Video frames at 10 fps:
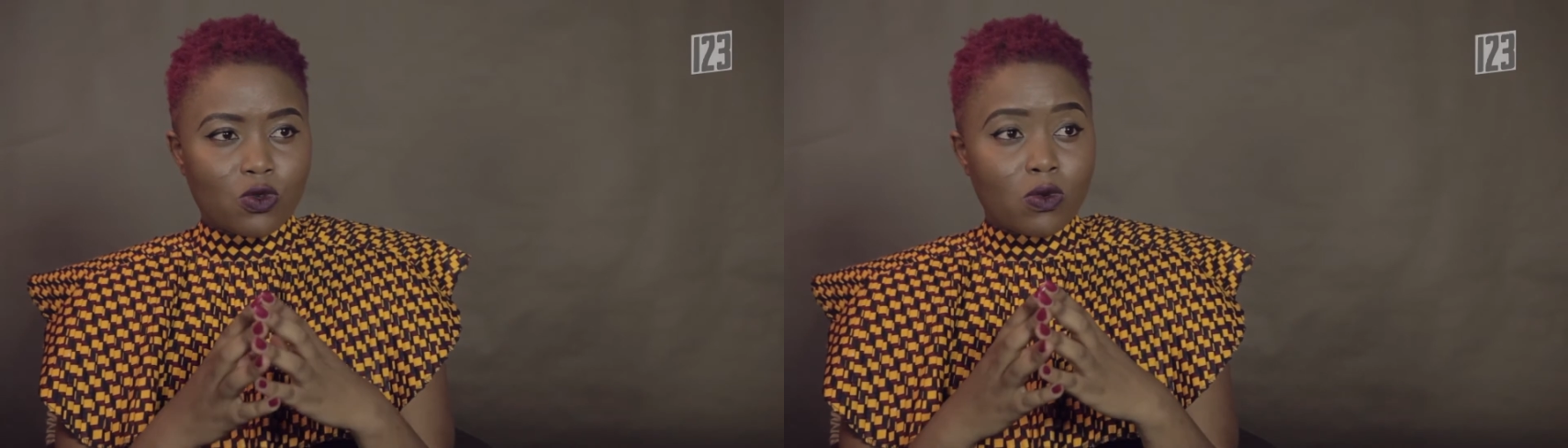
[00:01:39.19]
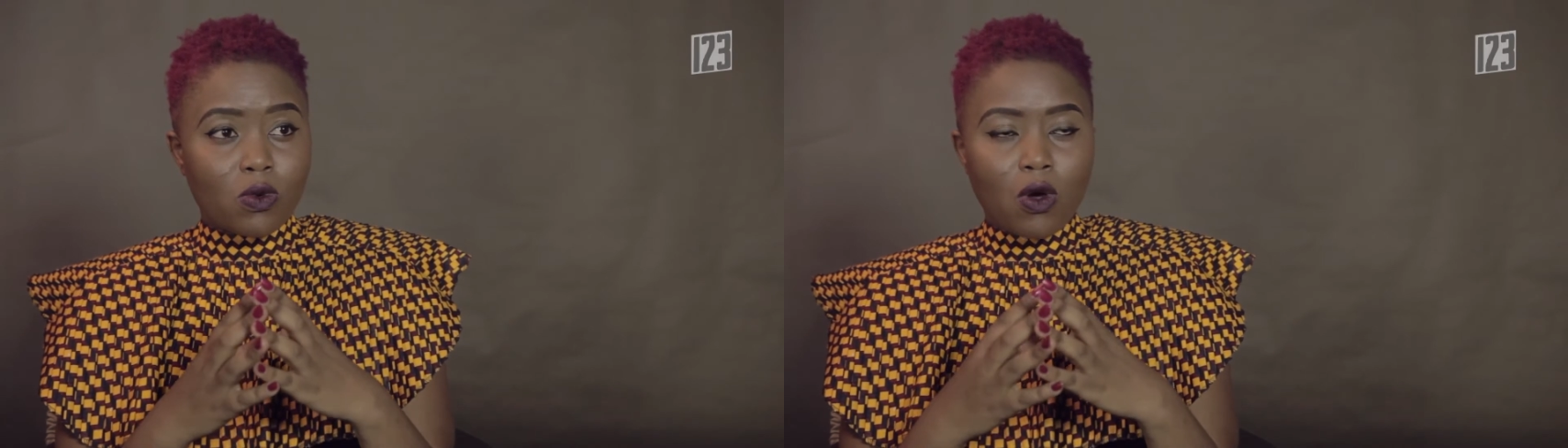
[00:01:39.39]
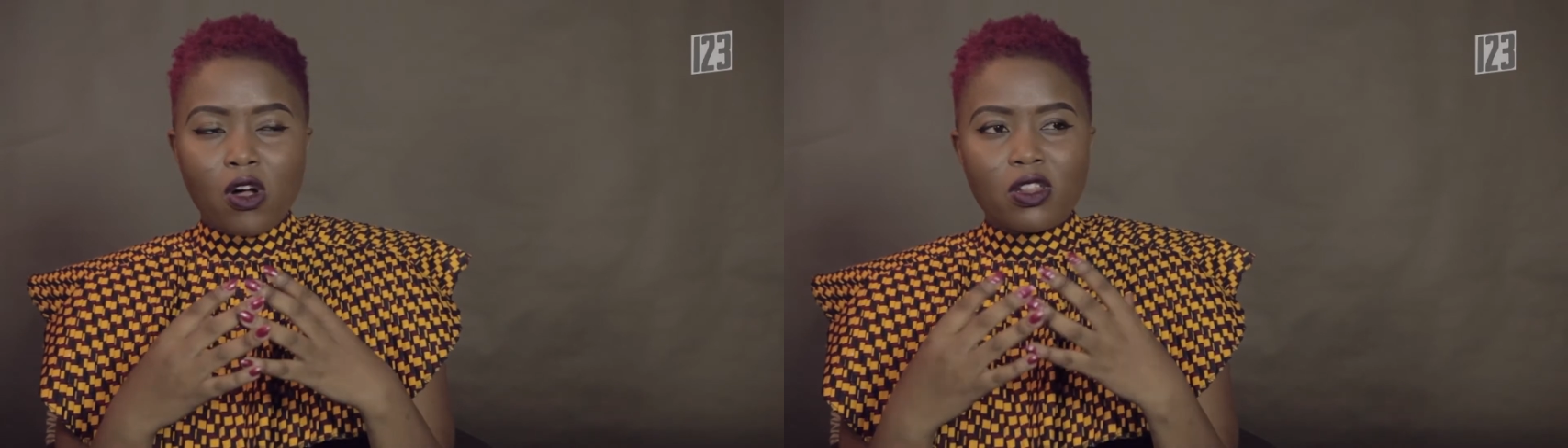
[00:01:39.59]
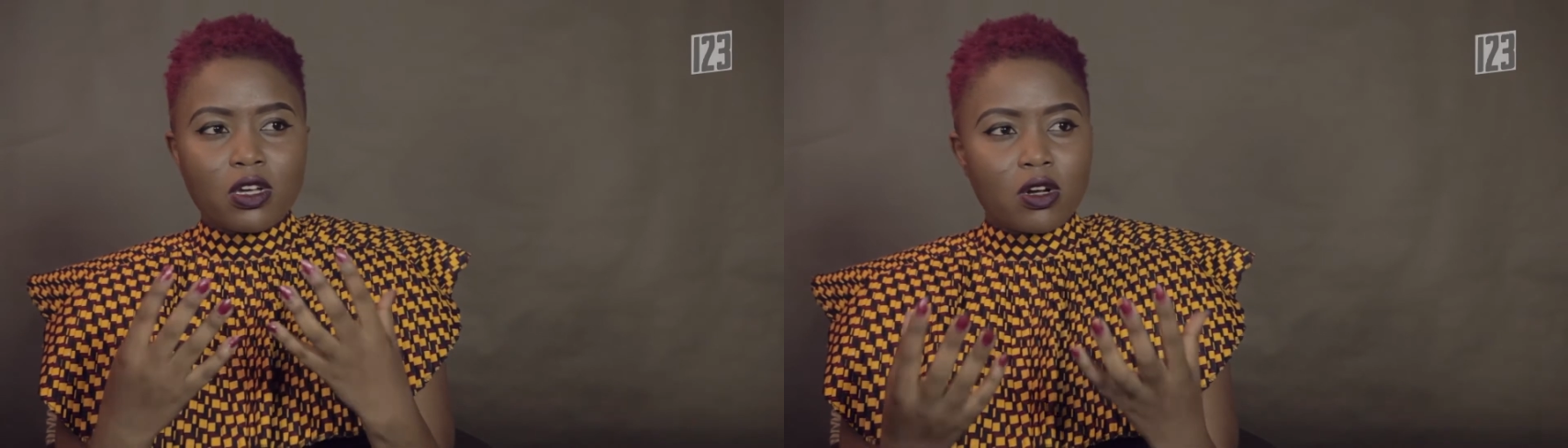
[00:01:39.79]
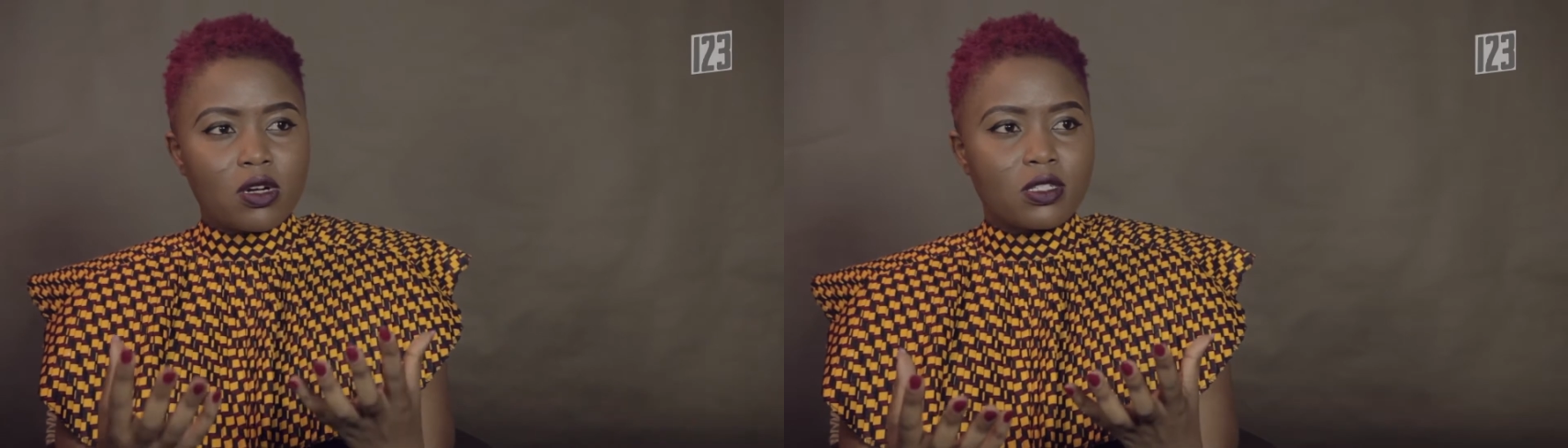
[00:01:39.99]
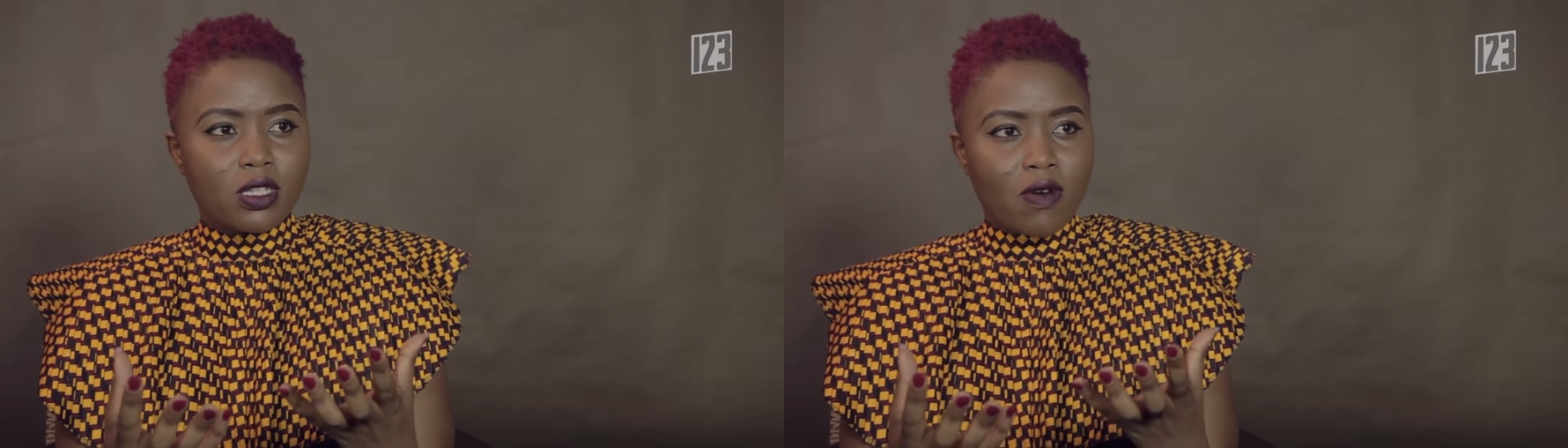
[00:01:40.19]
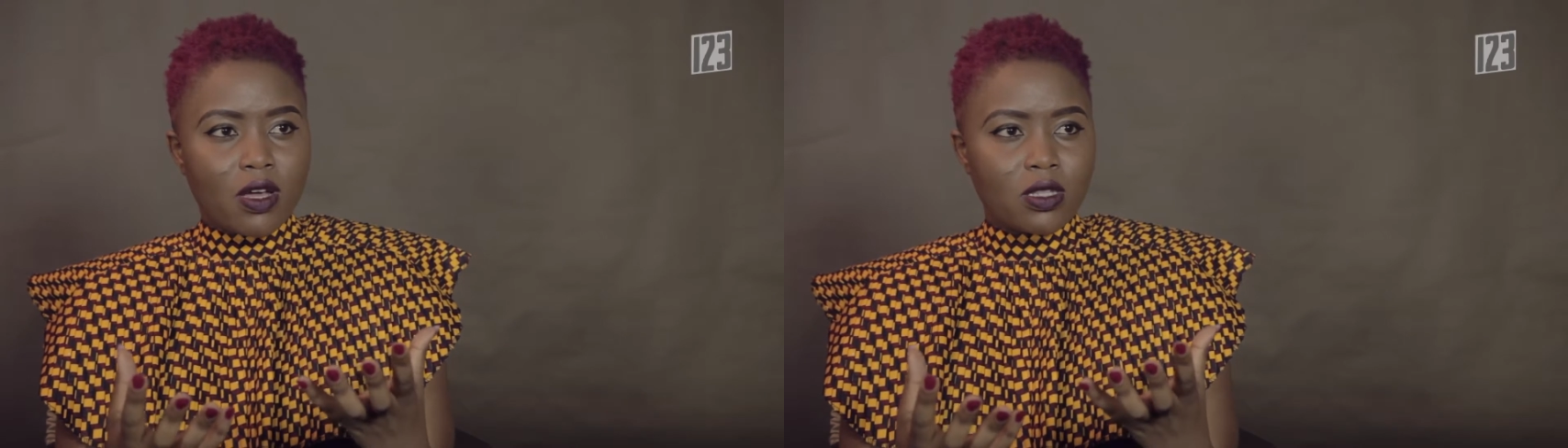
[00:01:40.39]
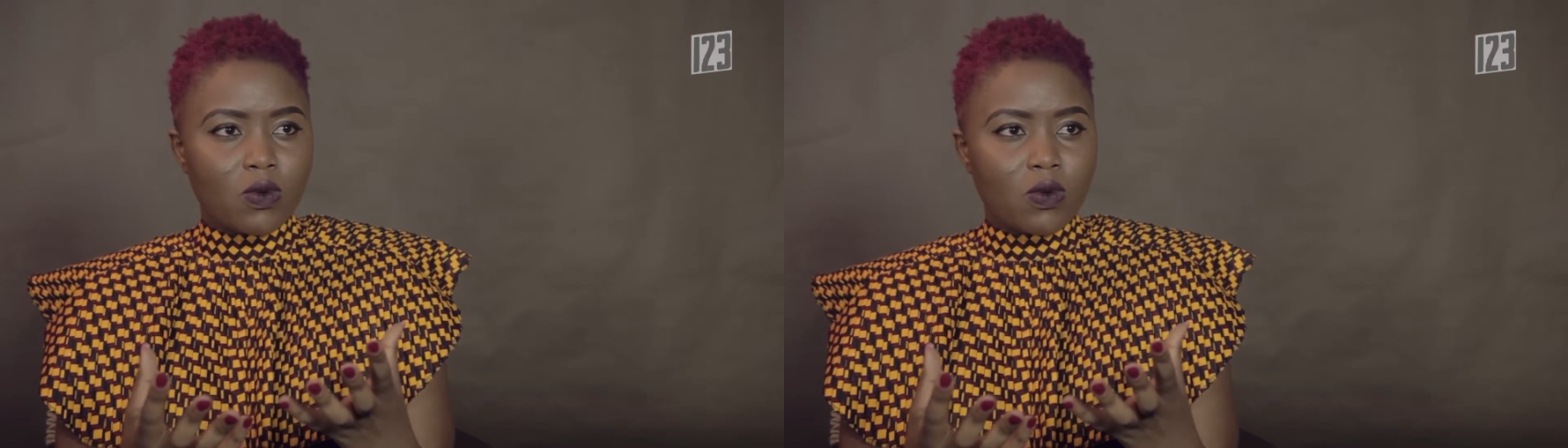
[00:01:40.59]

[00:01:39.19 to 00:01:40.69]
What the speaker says: to all the girls around the